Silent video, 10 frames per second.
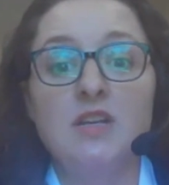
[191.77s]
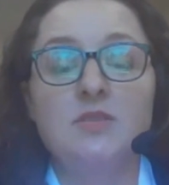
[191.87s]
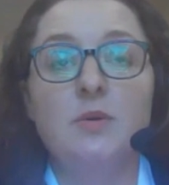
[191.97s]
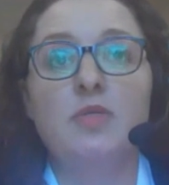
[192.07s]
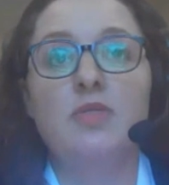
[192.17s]

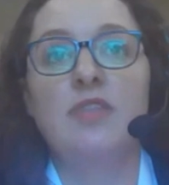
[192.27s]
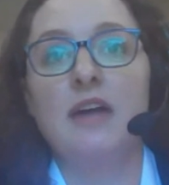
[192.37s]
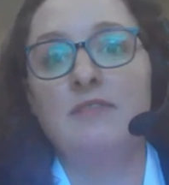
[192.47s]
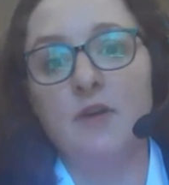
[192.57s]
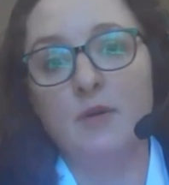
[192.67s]
So
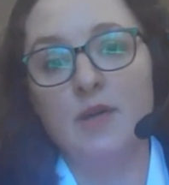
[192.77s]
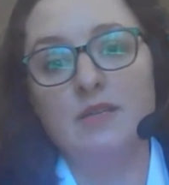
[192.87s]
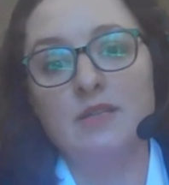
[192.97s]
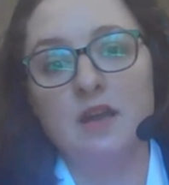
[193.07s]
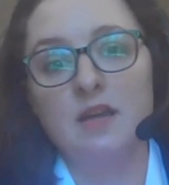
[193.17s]
that
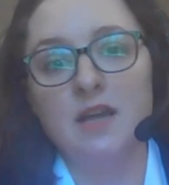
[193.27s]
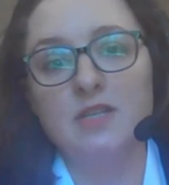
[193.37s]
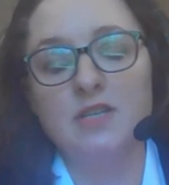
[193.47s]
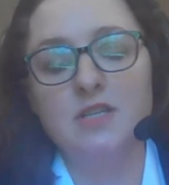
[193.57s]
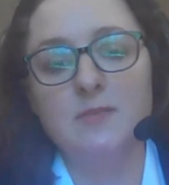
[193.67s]
focus on aging,